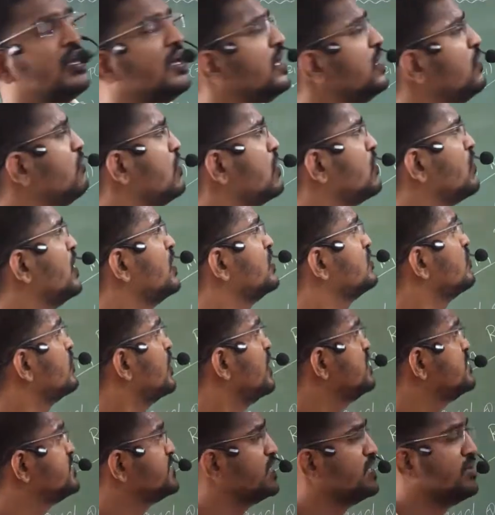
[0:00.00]
Here you are going to
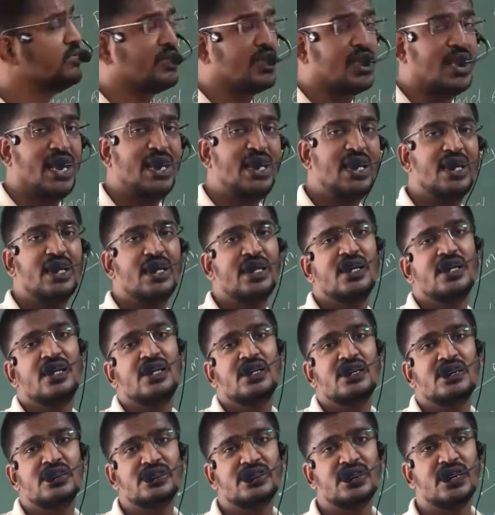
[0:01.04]
write Z1 and
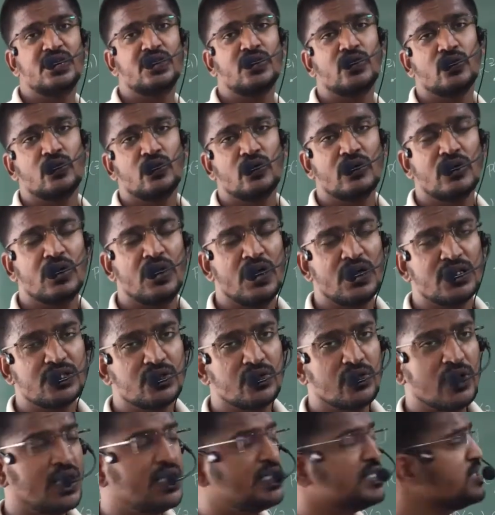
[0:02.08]
Z2. Clear,
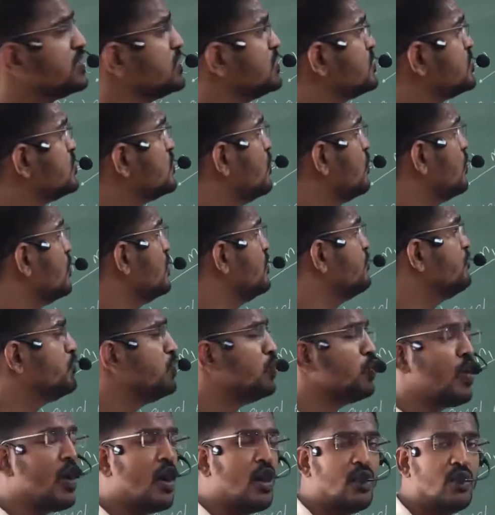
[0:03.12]
students? So if
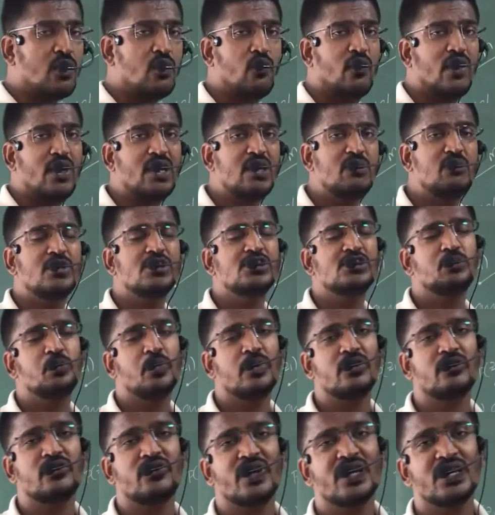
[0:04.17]
you are very much
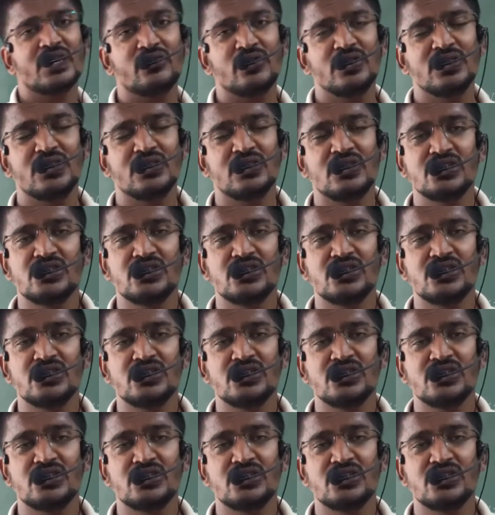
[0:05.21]
perfect with the